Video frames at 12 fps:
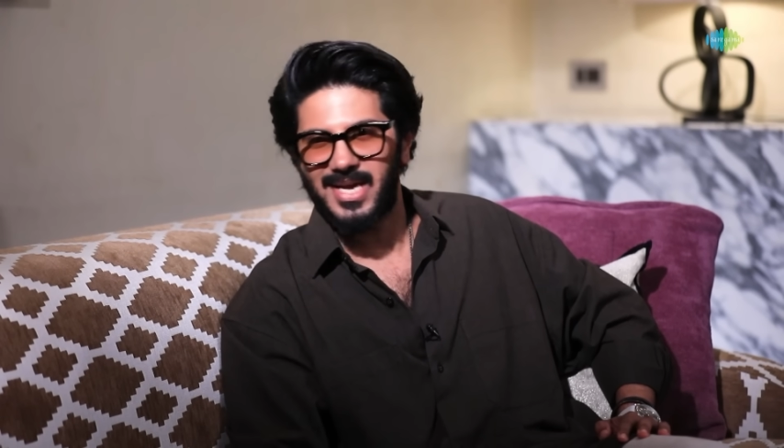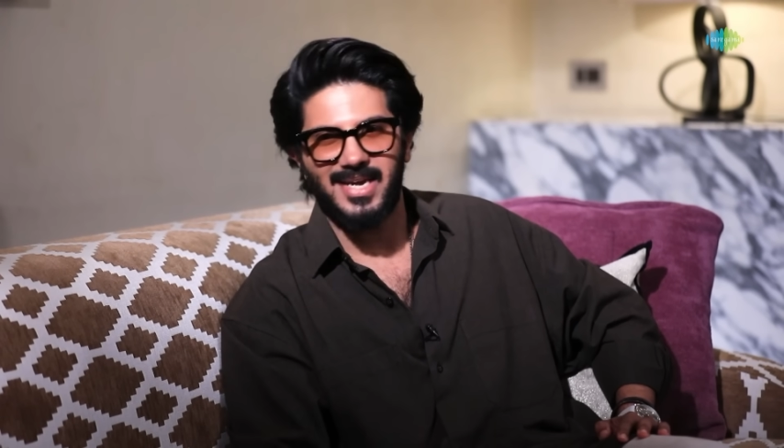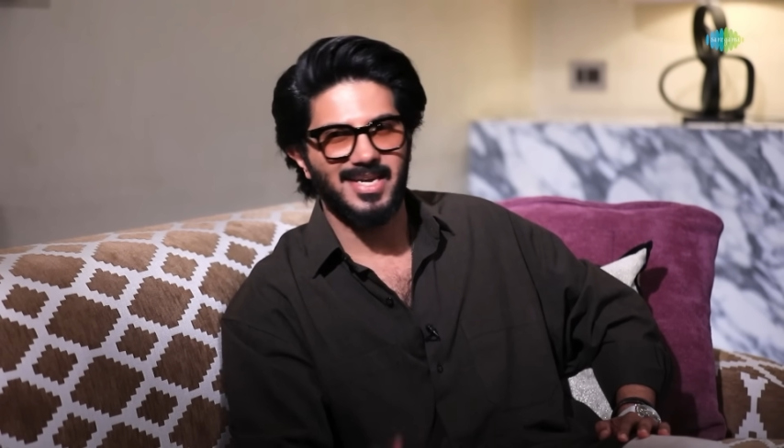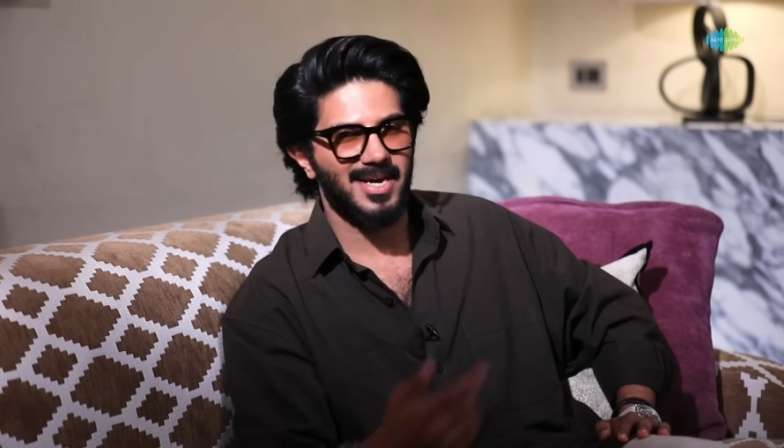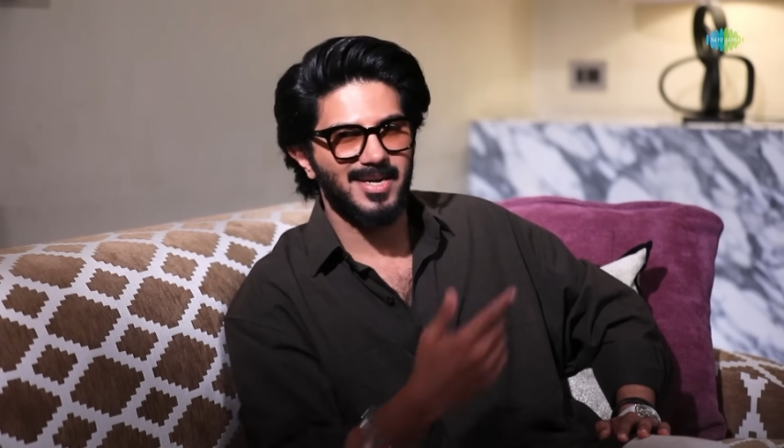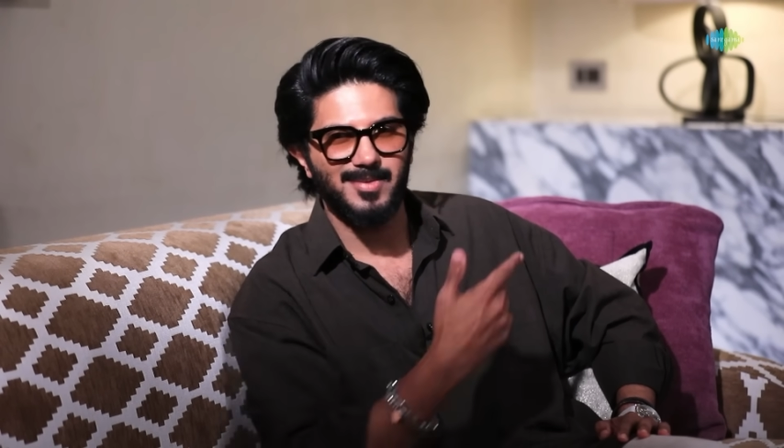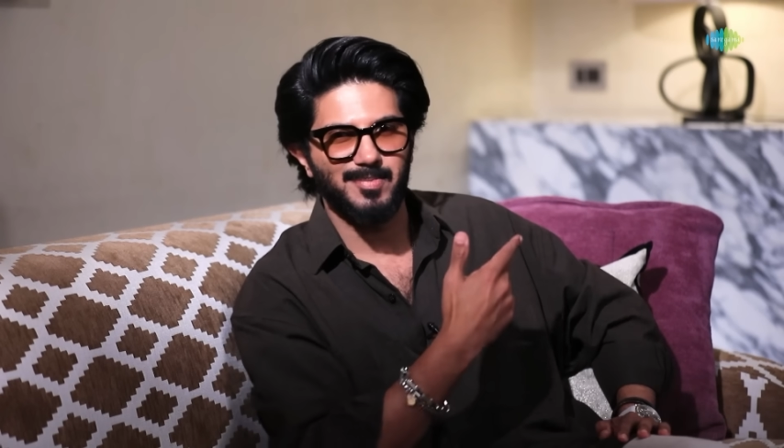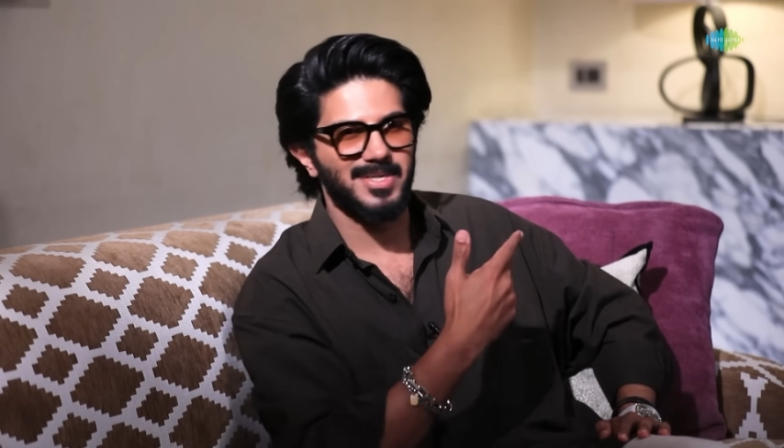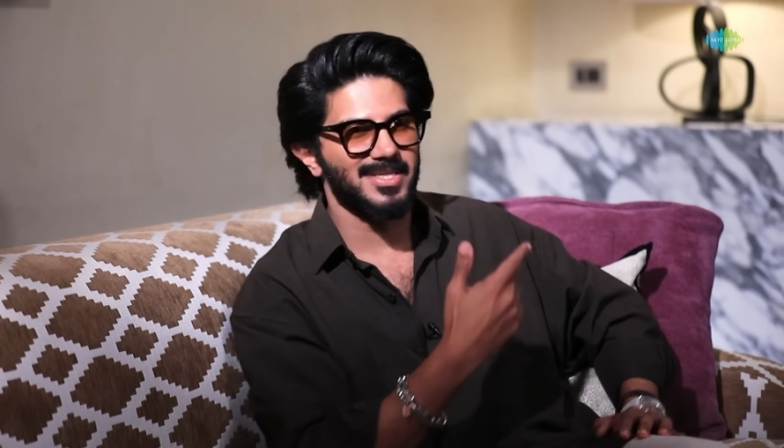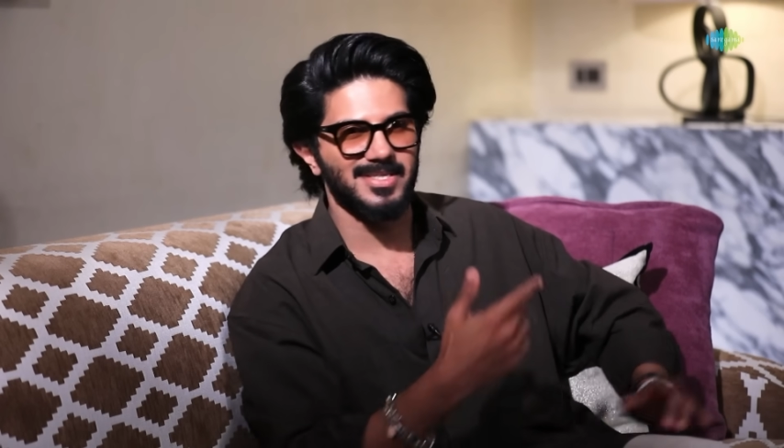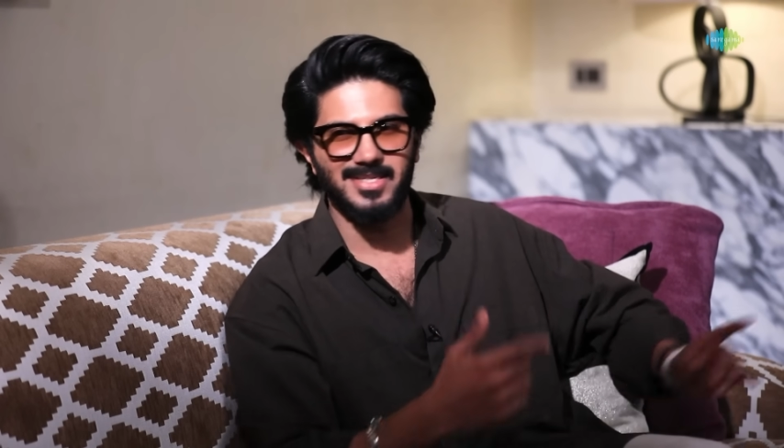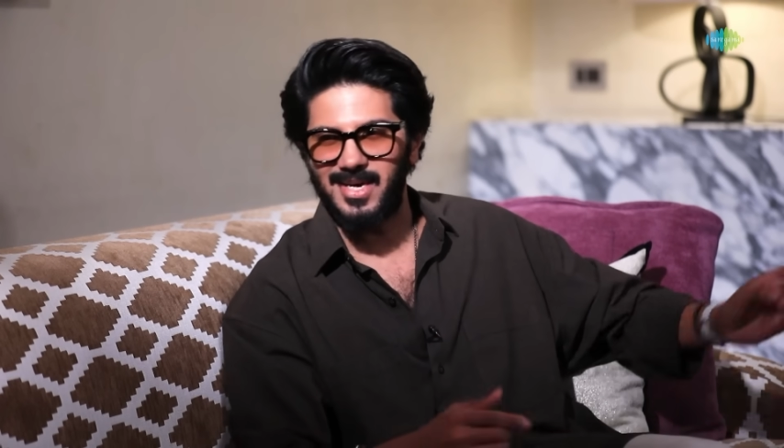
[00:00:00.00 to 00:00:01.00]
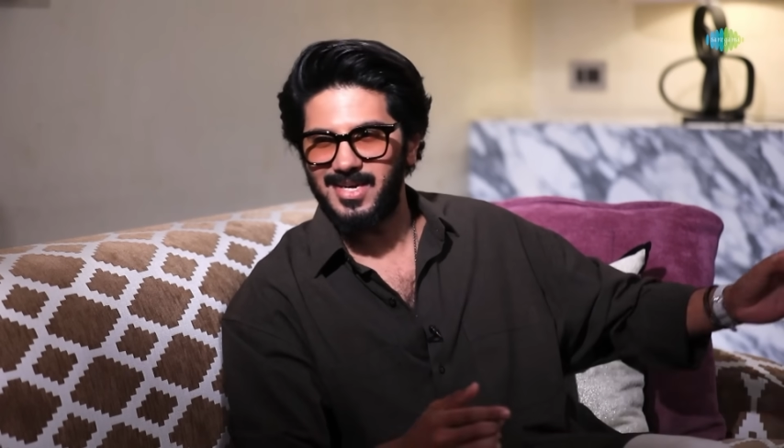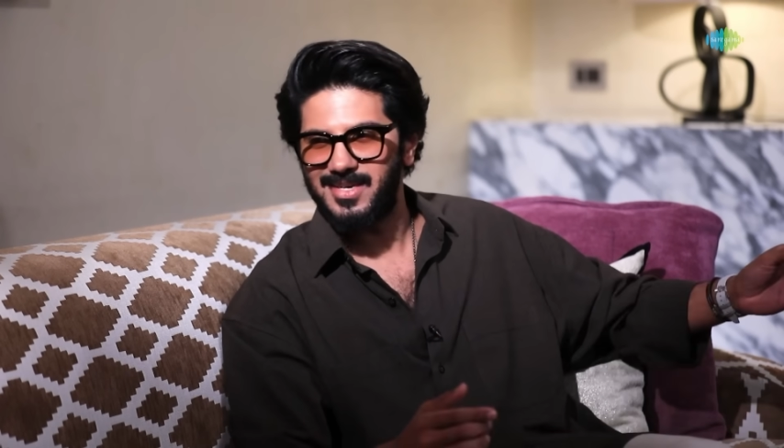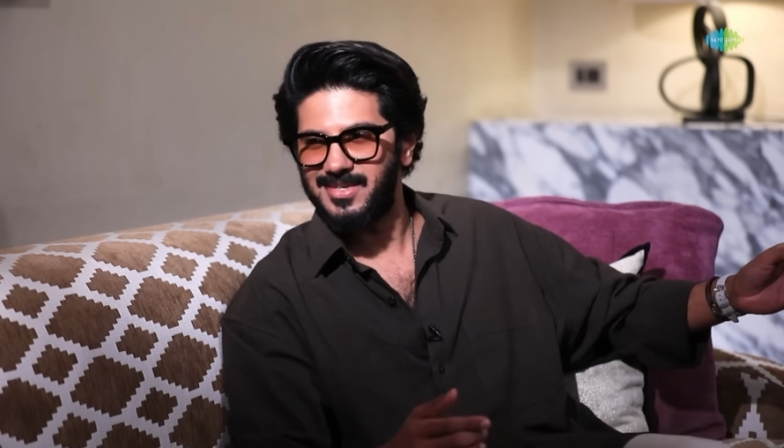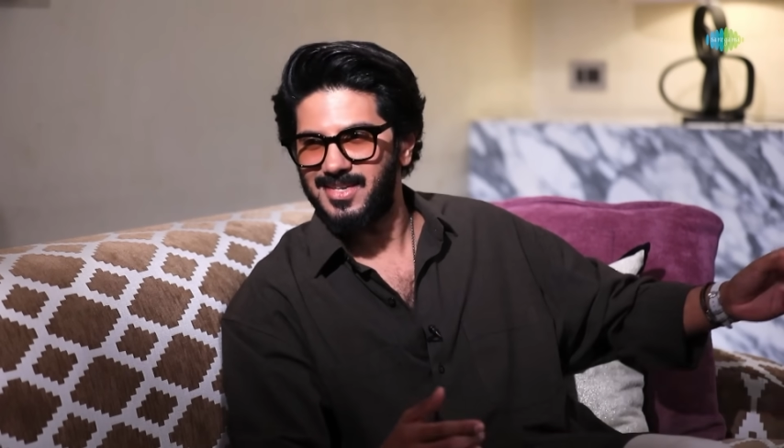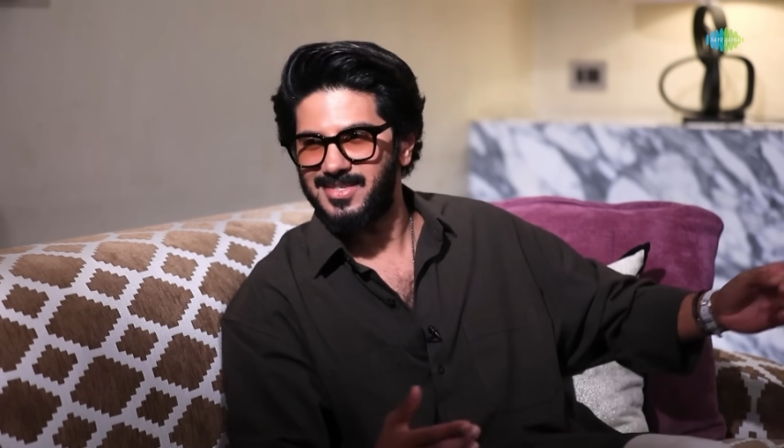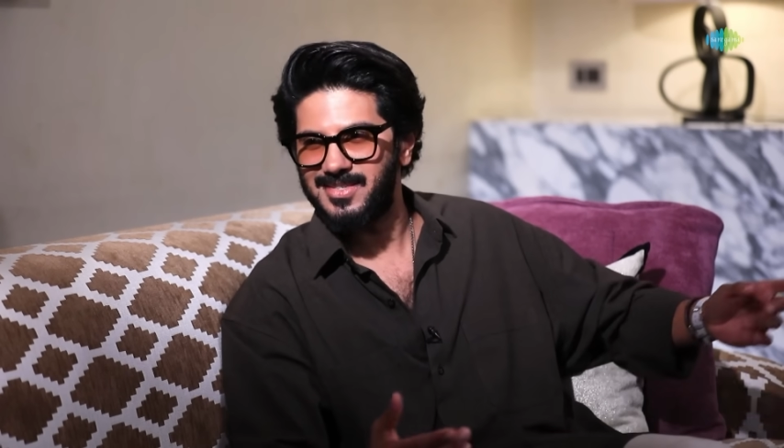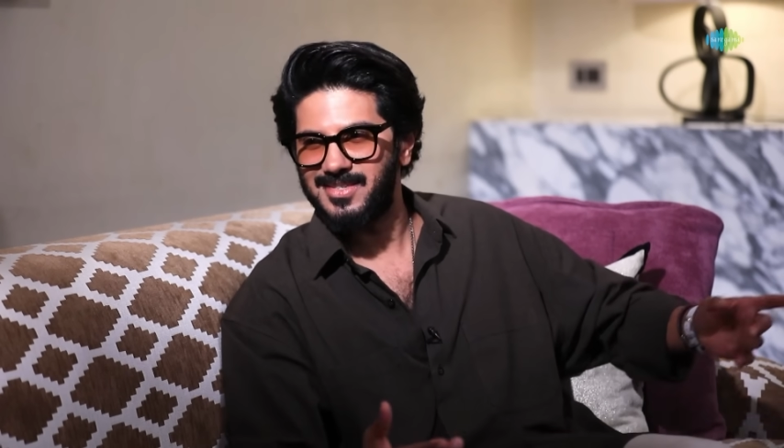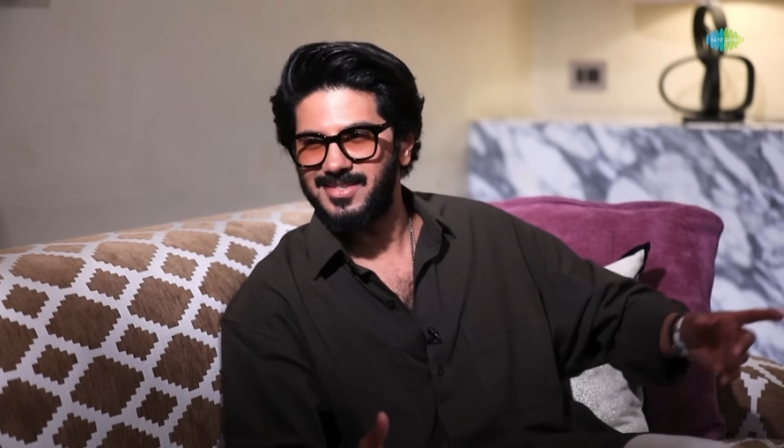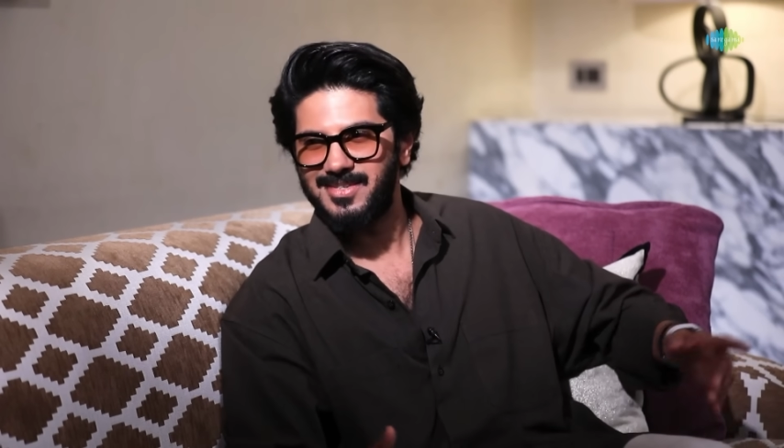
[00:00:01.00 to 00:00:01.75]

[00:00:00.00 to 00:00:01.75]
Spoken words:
Because I can't be this guy. As